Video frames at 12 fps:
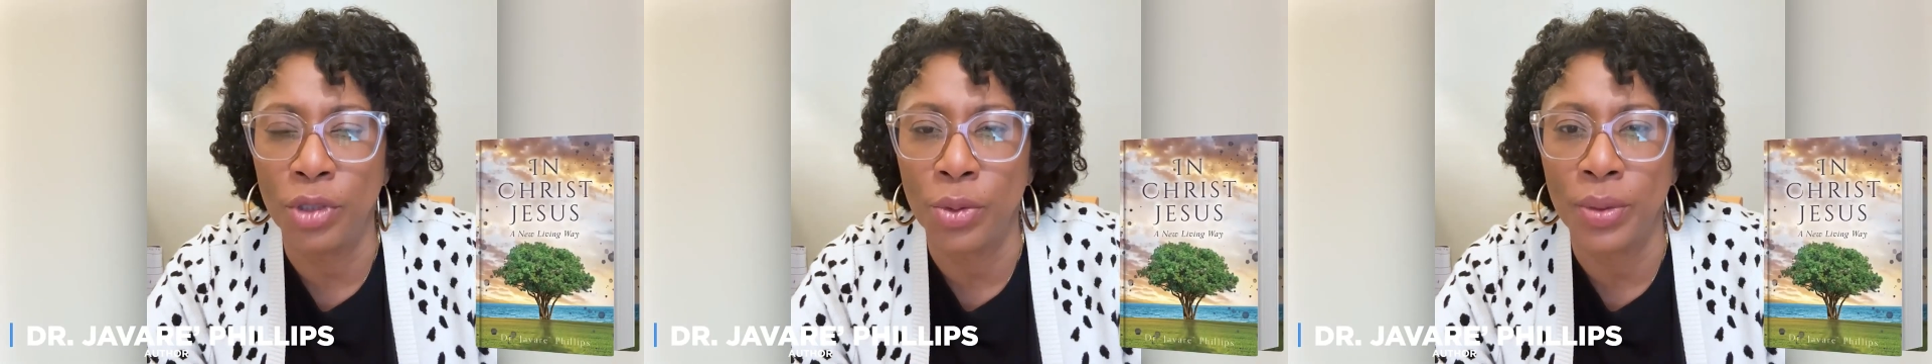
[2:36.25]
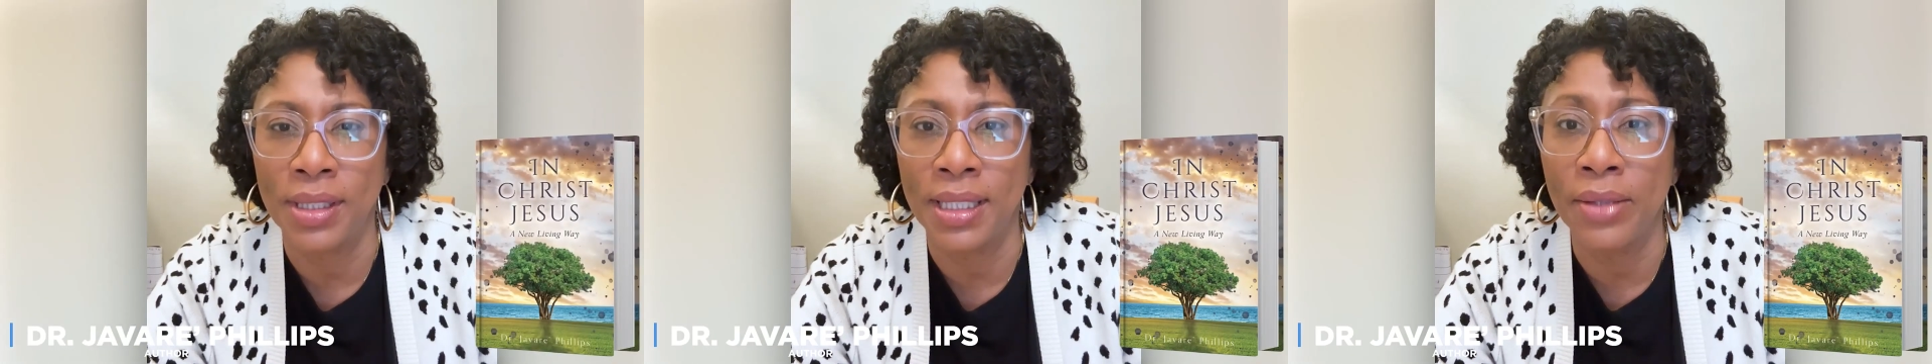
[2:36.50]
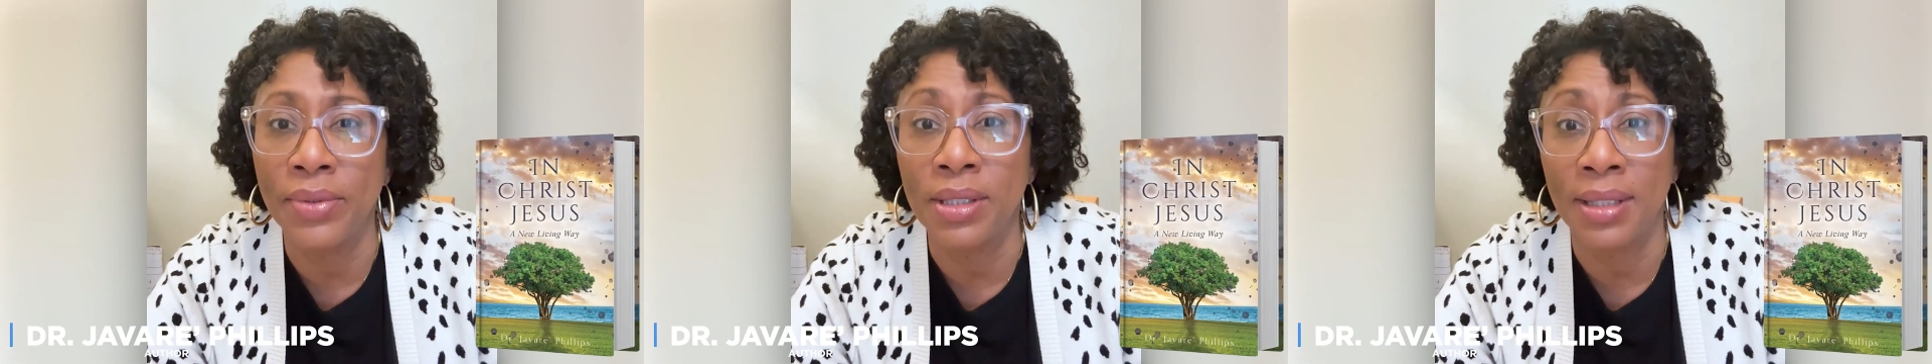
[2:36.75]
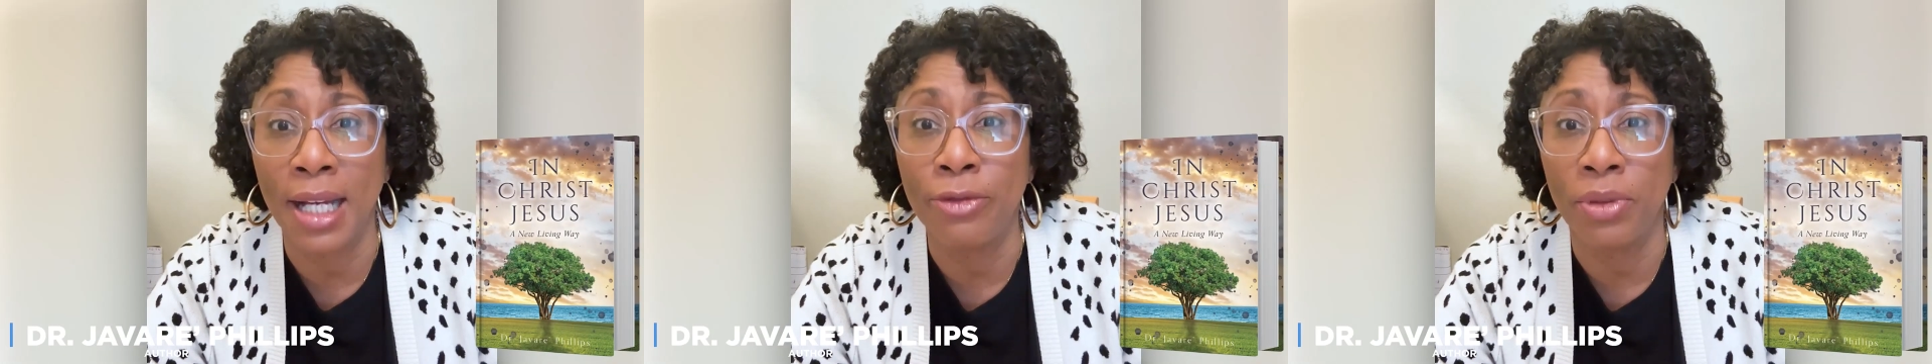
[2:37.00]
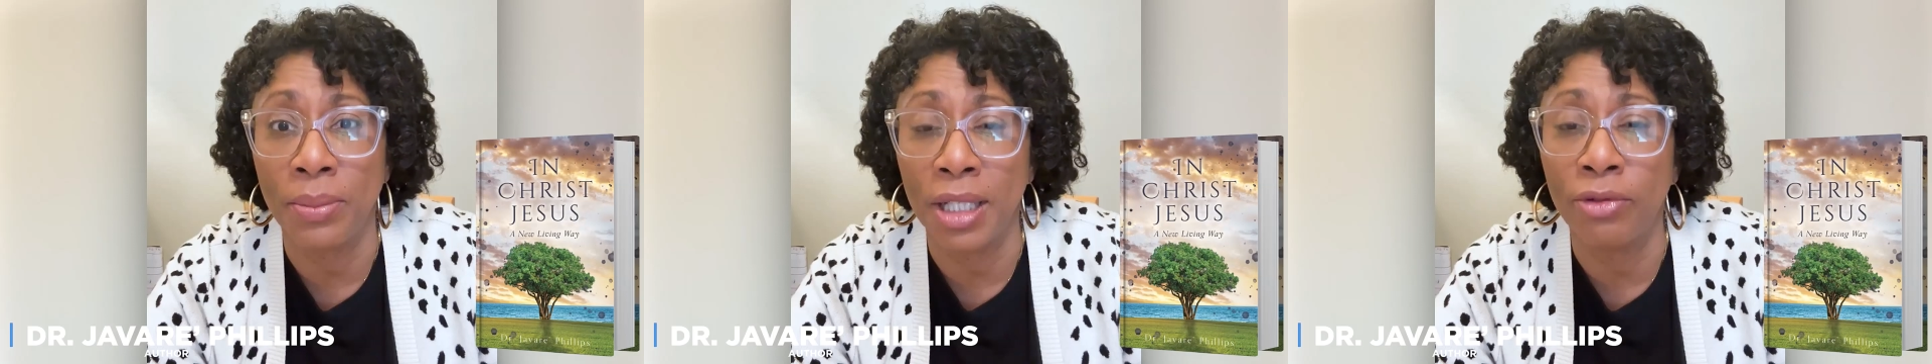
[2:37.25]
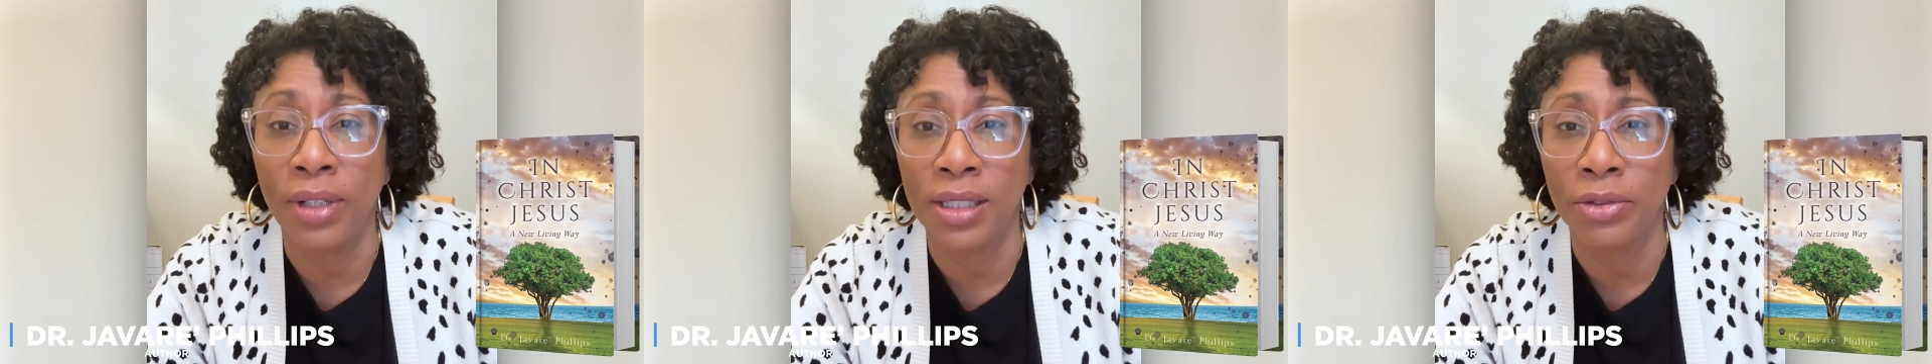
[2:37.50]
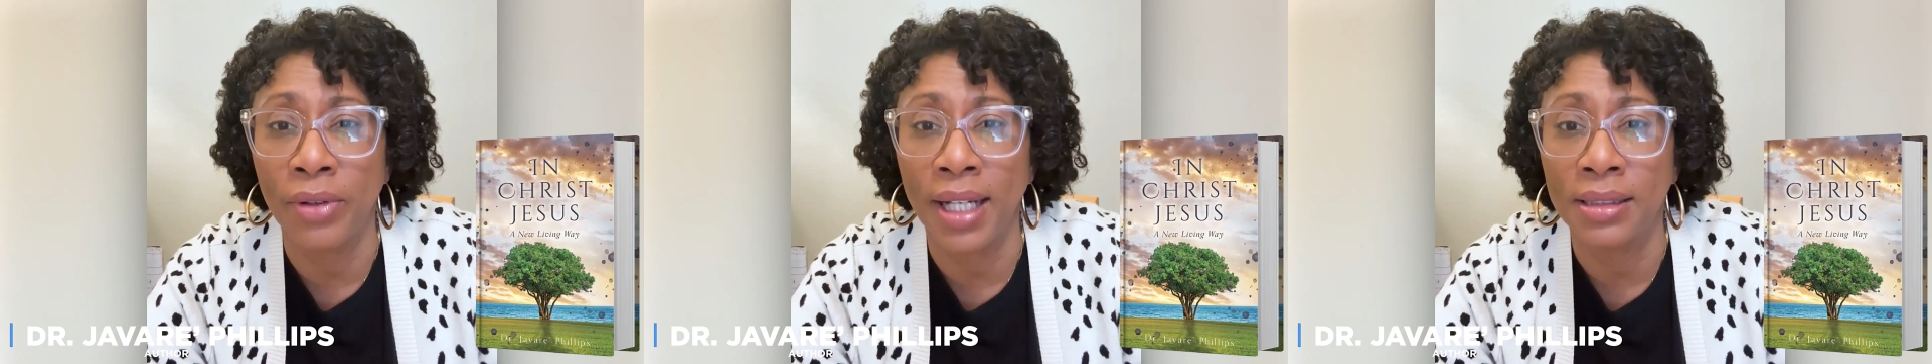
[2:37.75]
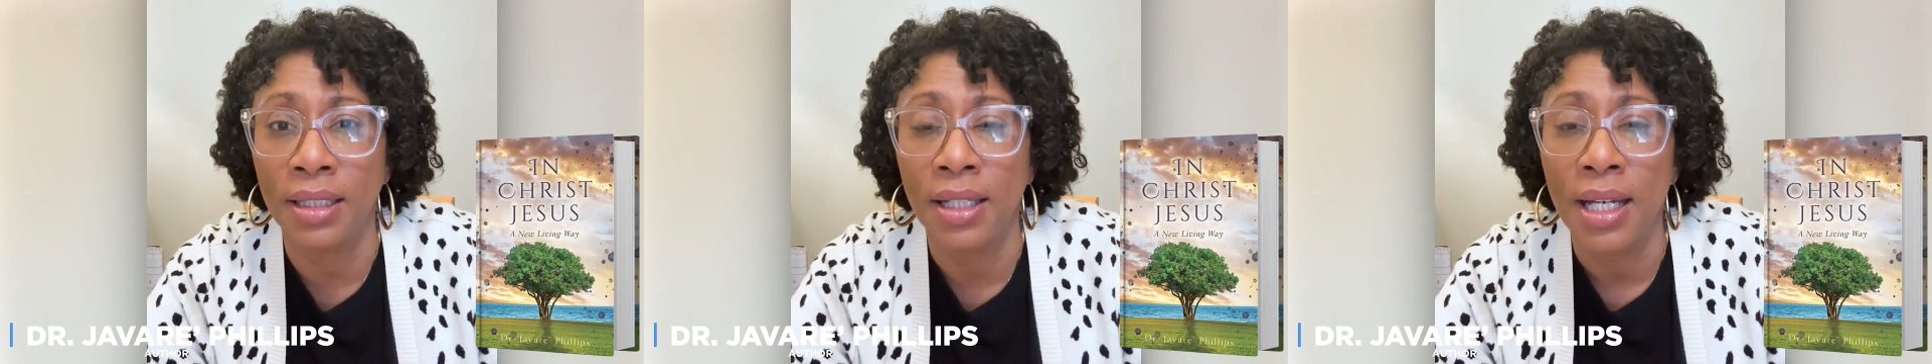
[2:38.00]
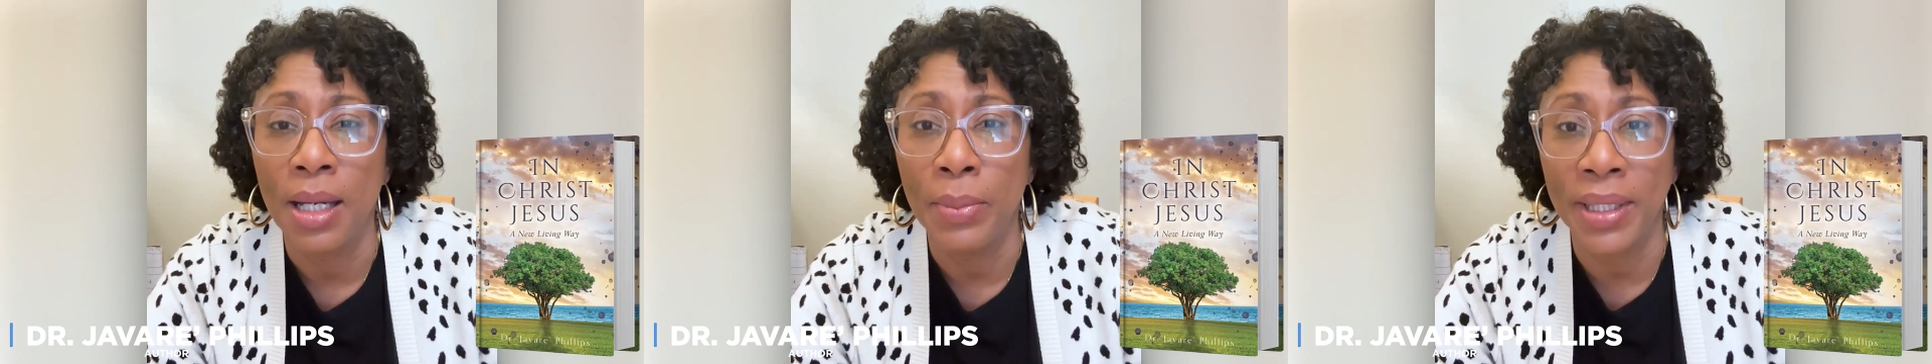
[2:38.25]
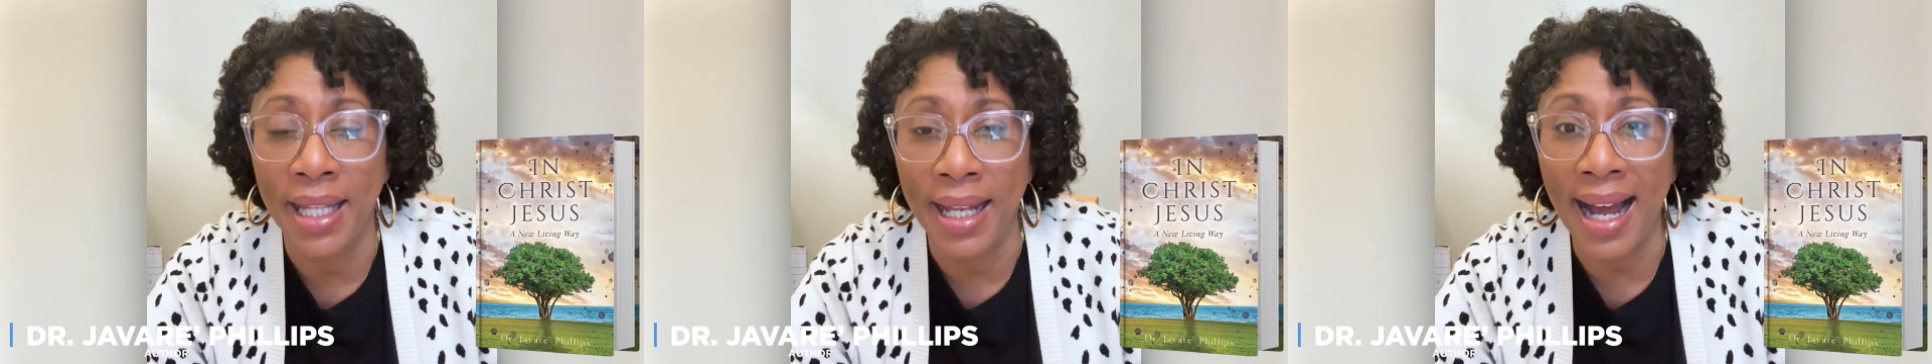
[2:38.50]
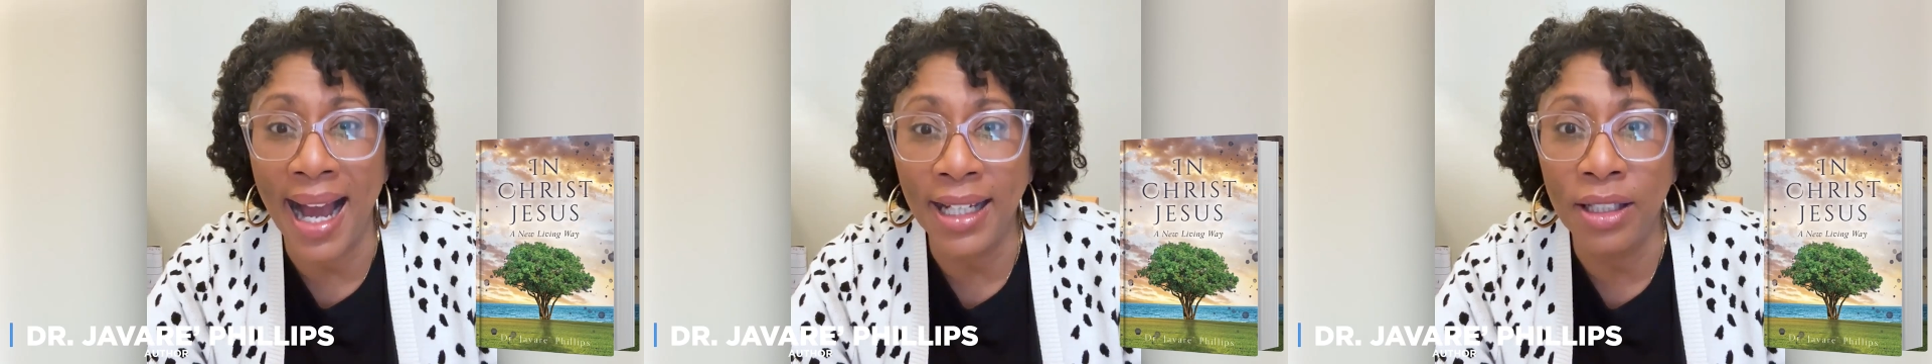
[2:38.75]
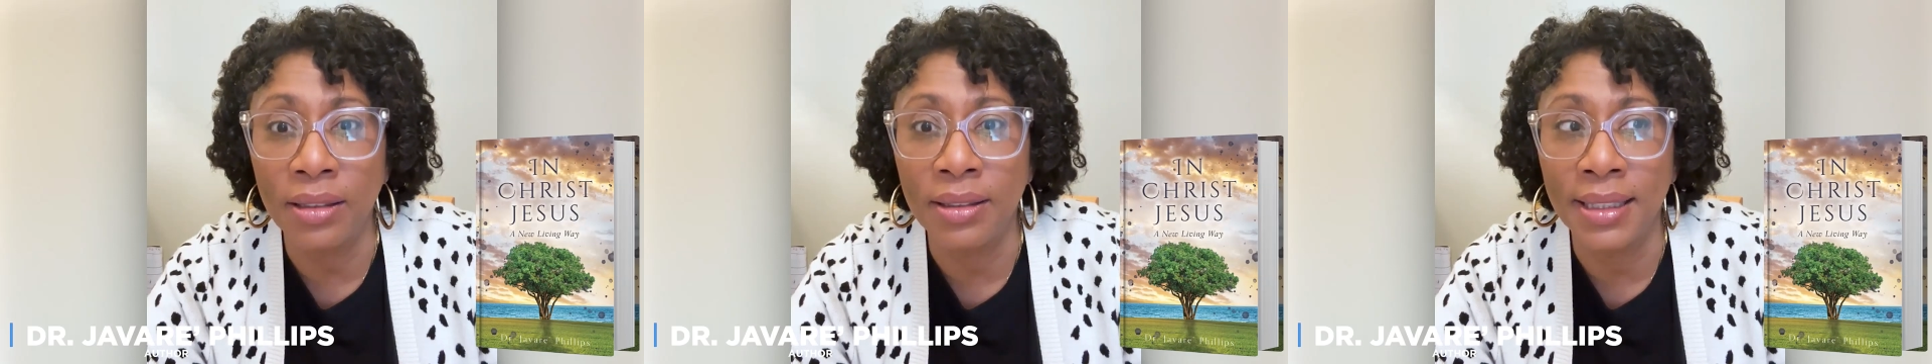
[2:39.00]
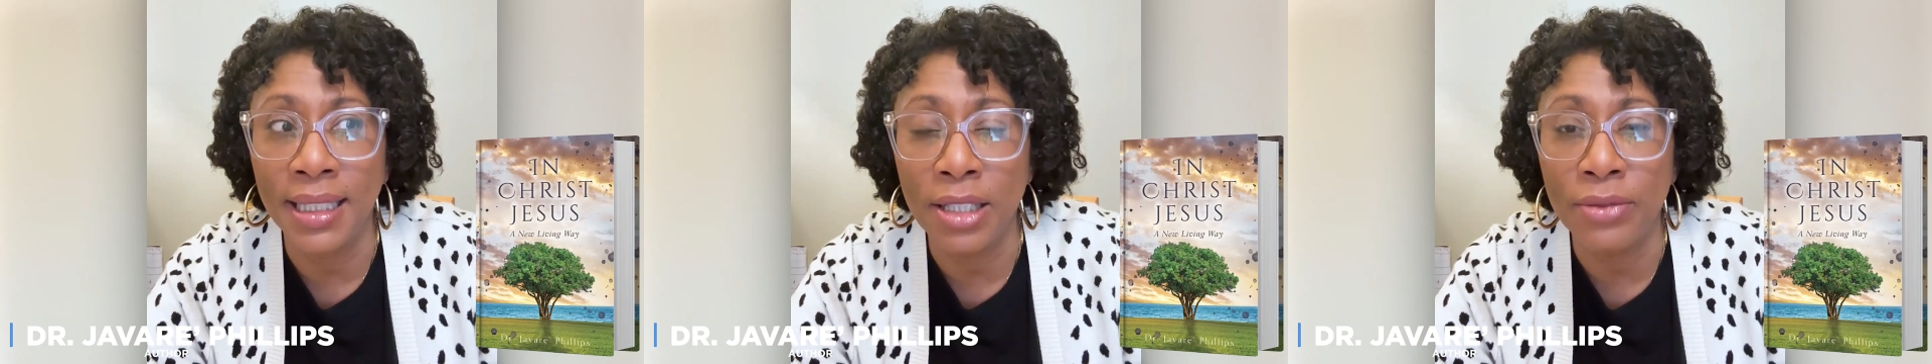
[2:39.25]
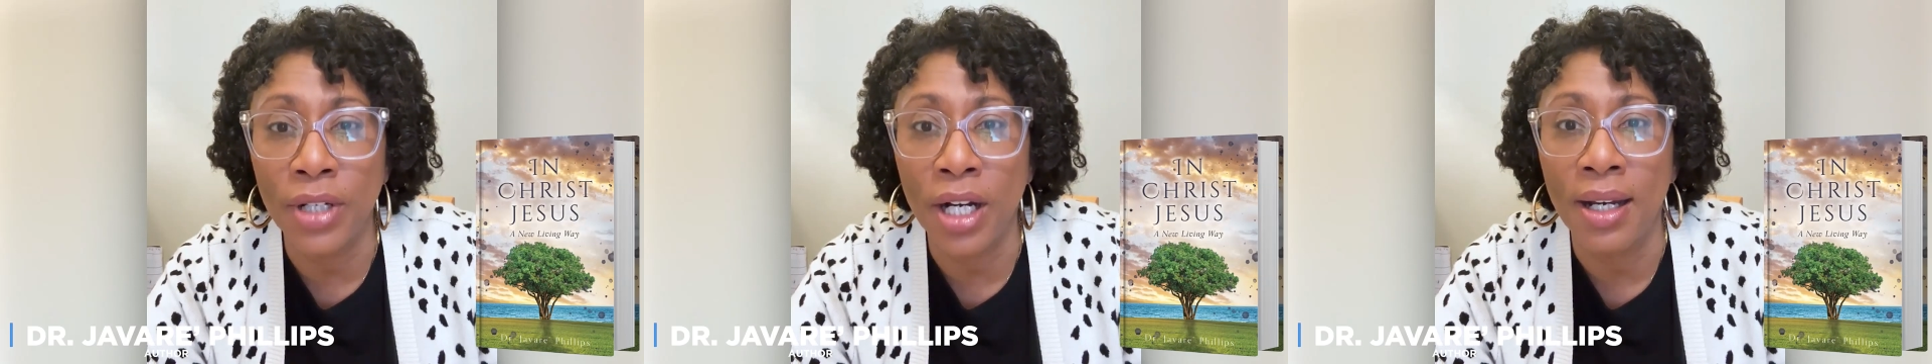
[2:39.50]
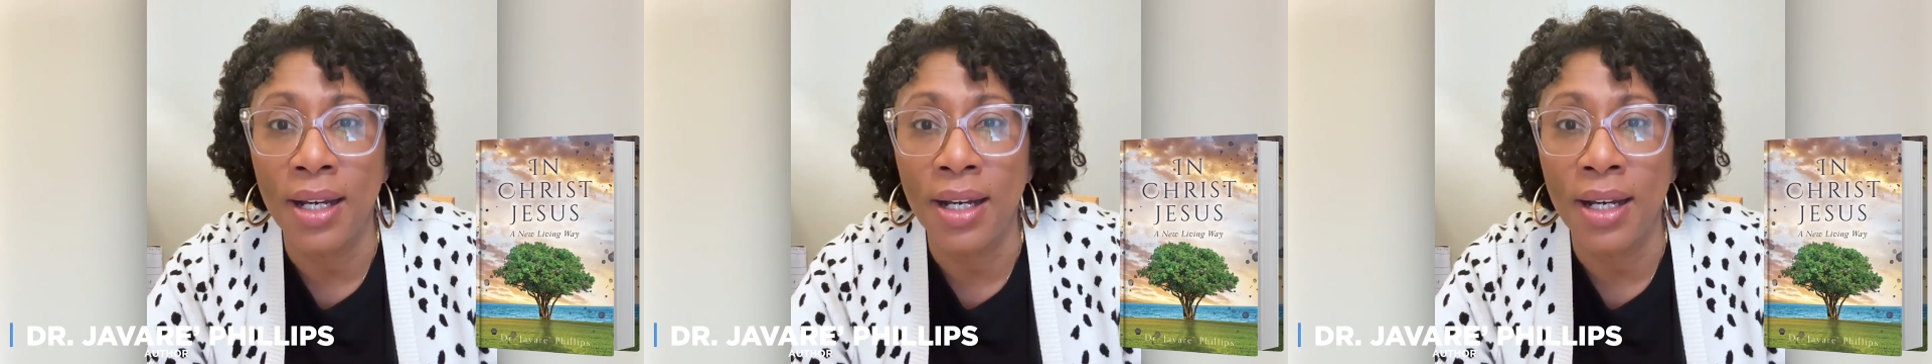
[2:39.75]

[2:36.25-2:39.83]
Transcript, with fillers: which was give his life for me and resurrect, but that I could live